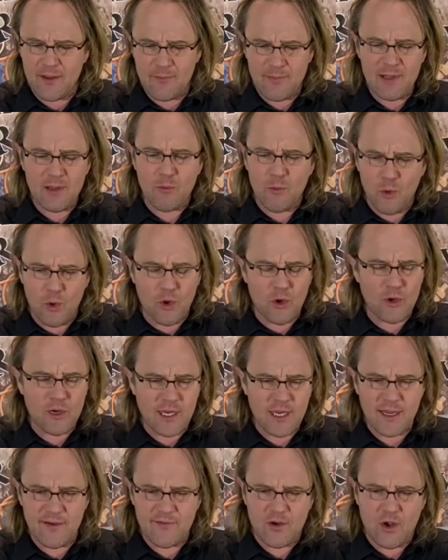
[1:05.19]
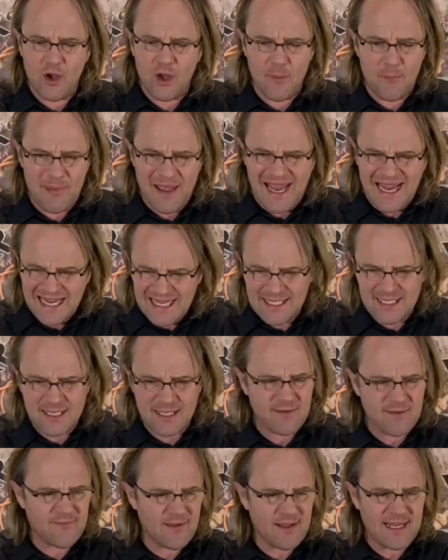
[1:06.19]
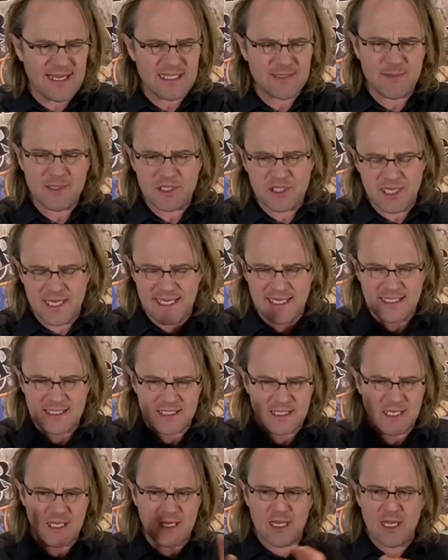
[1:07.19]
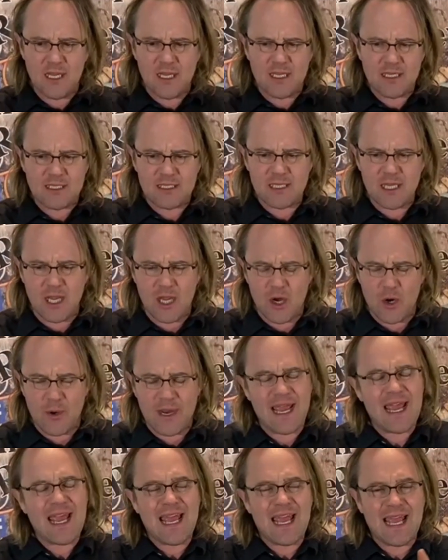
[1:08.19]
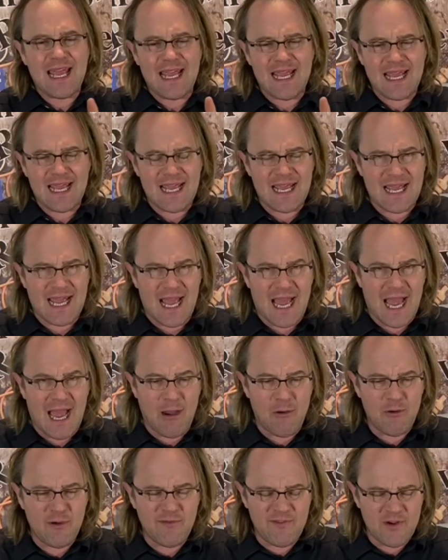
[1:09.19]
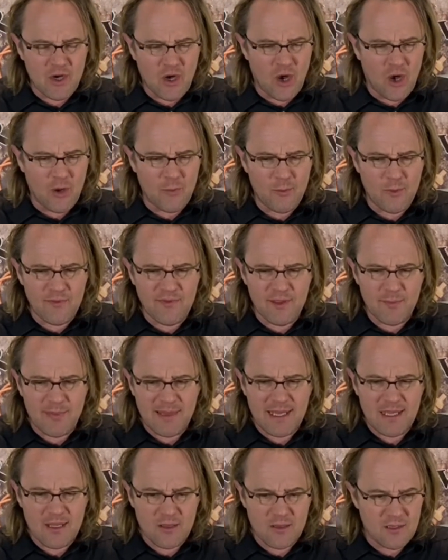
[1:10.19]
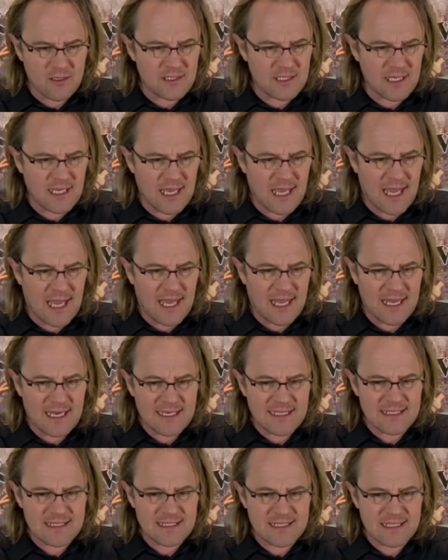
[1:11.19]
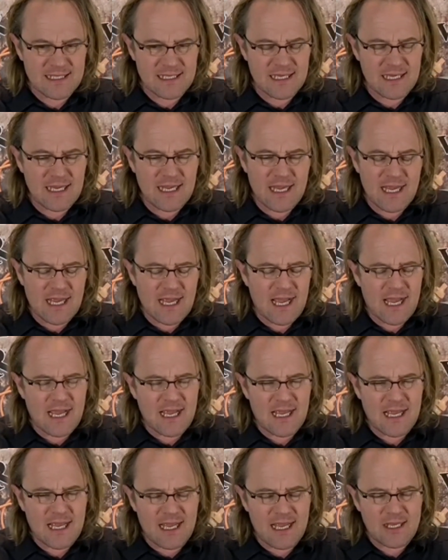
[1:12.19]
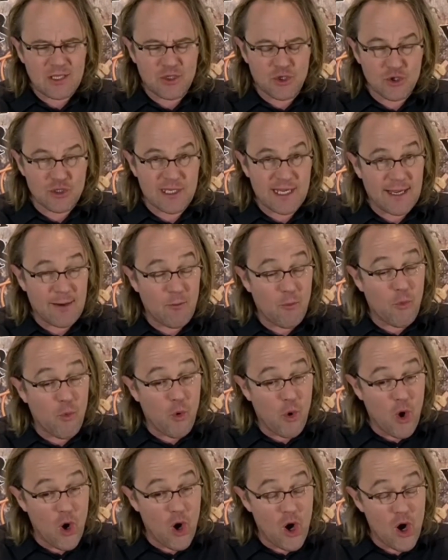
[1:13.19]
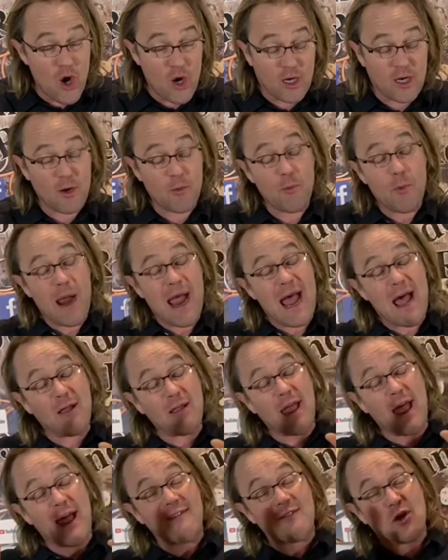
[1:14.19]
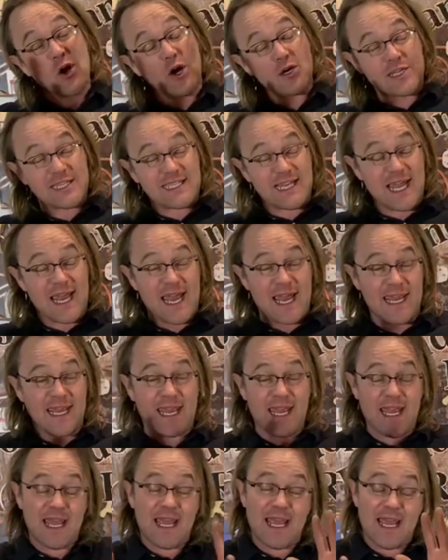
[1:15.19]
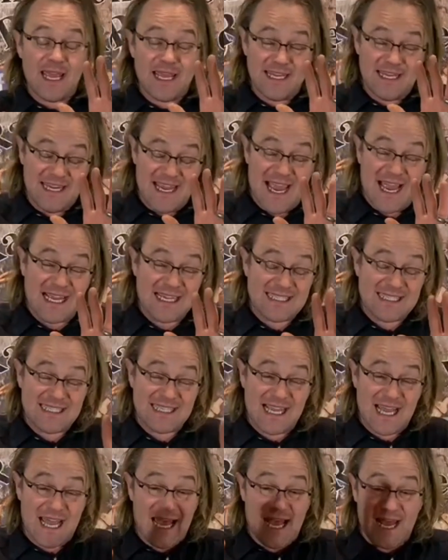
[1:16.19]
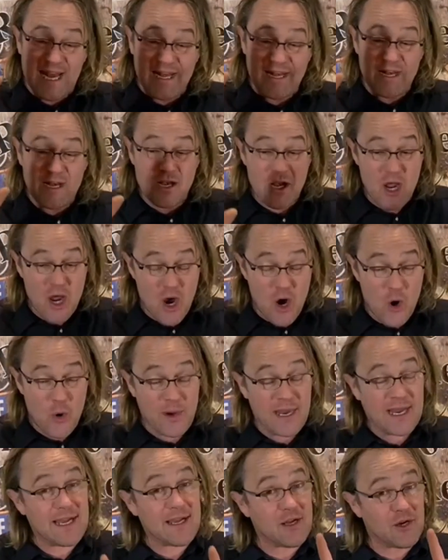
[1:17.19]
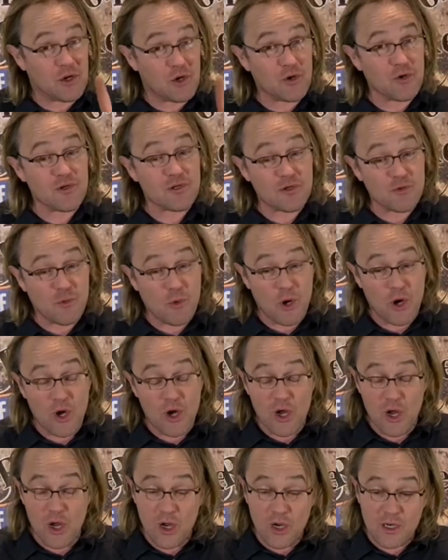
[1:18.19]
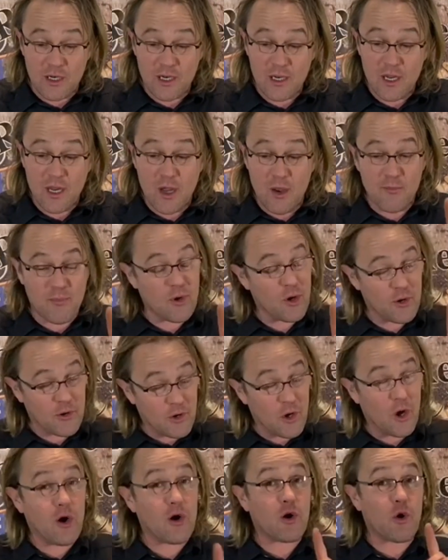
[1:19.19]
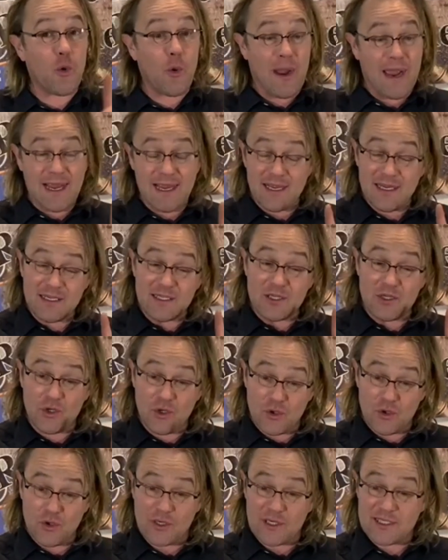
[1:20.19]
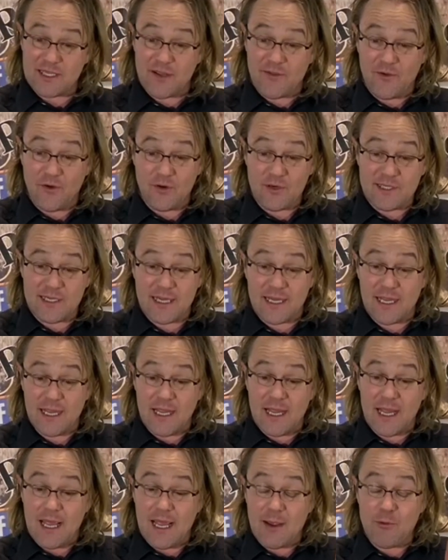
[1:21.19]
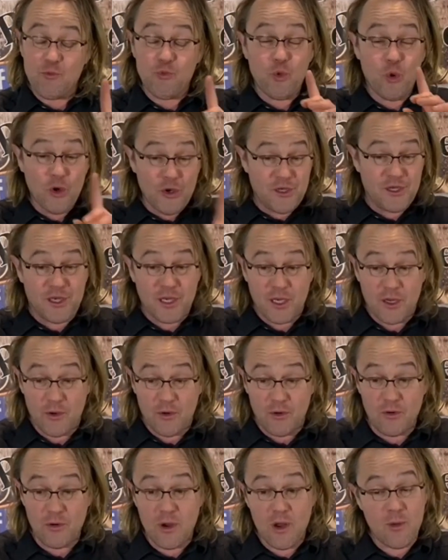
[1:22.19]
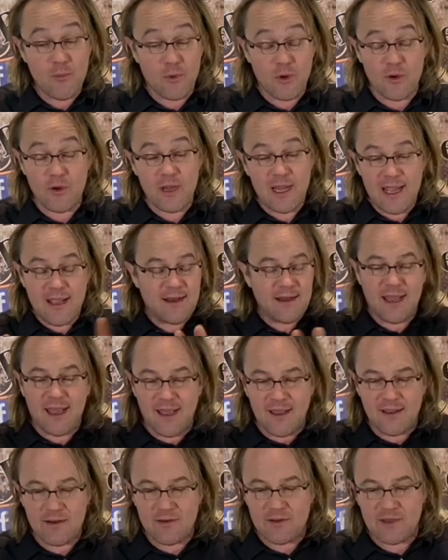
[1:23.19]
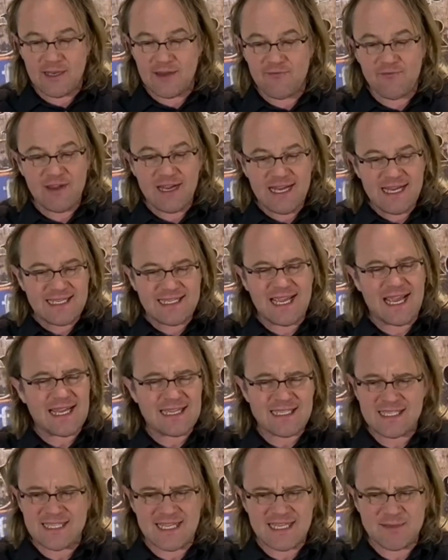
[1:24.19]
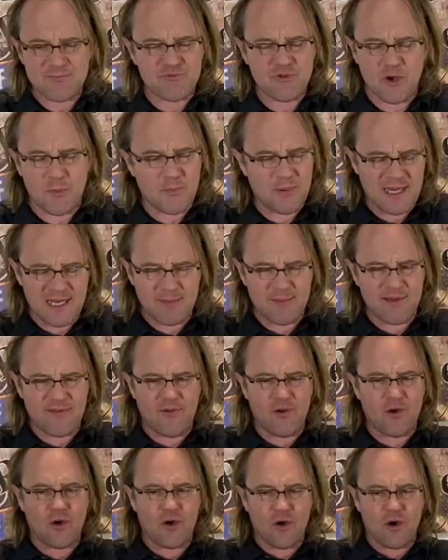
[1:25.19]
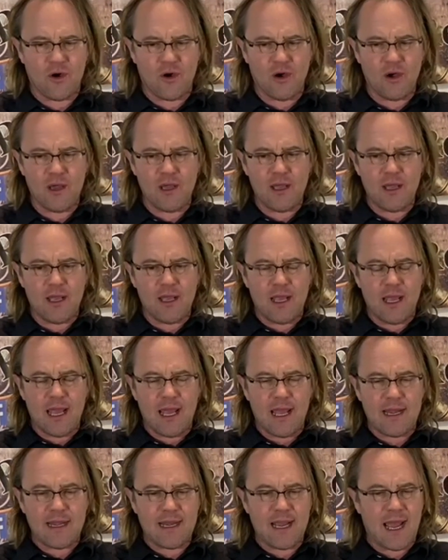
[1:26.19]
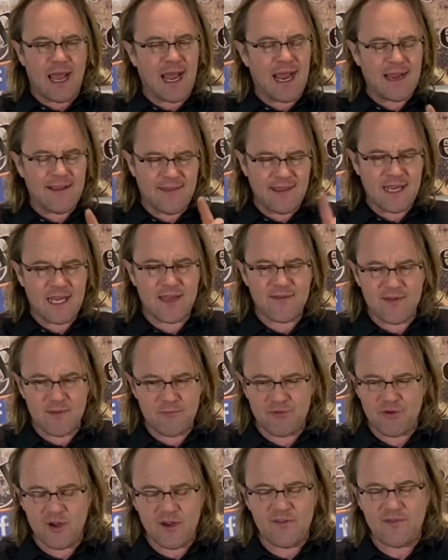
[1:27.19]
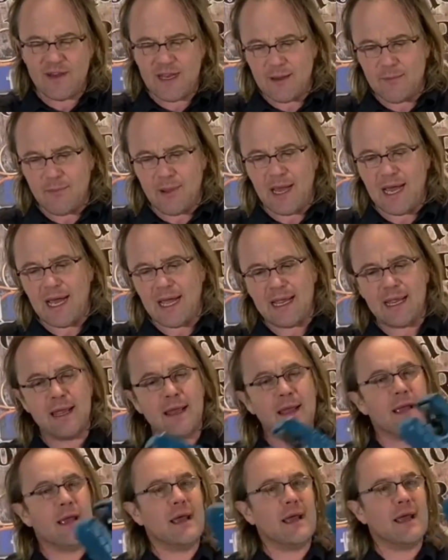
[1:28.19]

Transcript: that Millwalkee have got a patent for these machines. So, how have I got on with the build and does it work? Well, I've got to say yes and no. It does work, but not quite as good as I thought it would do. But didn't really test this properly before, and I think I've improved it by